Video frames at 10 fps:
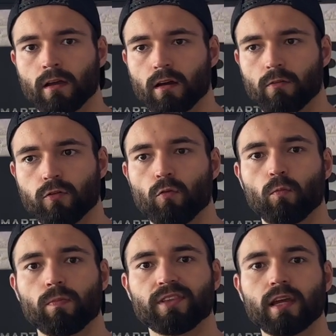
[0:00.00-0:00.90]
from
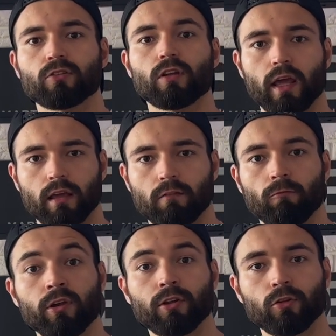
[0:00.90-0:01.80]
day to day,
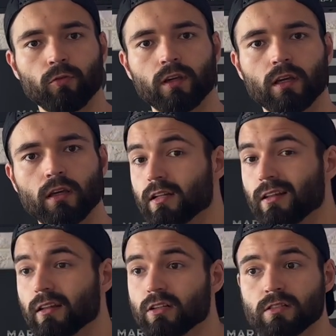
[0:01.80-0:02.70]
week to week,
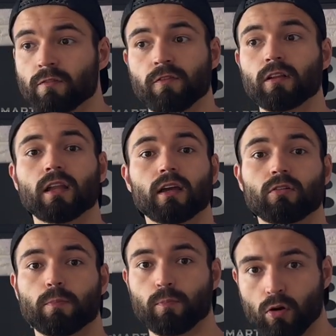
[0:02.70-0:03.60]
it doesn't feel like you're
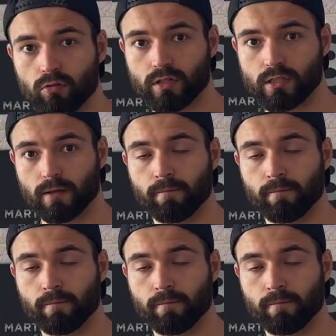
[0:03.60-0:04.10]
progressing,